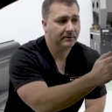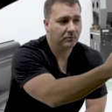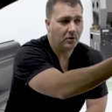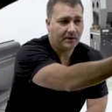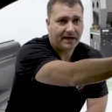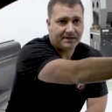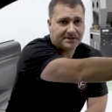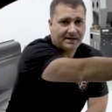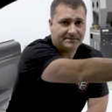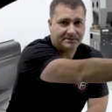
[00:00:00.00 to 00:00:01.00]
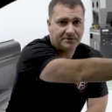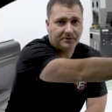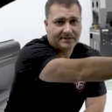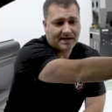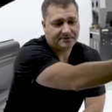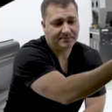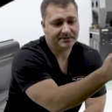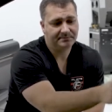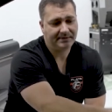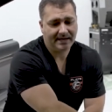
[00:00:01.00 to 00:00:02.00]
Roll cage has the two
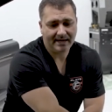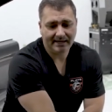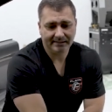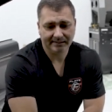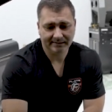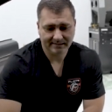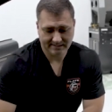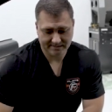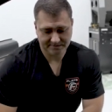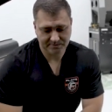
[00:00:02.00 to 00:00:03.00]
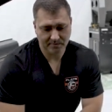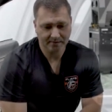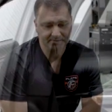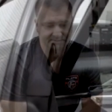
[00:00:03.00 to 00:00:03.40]
attachments behind and then two on the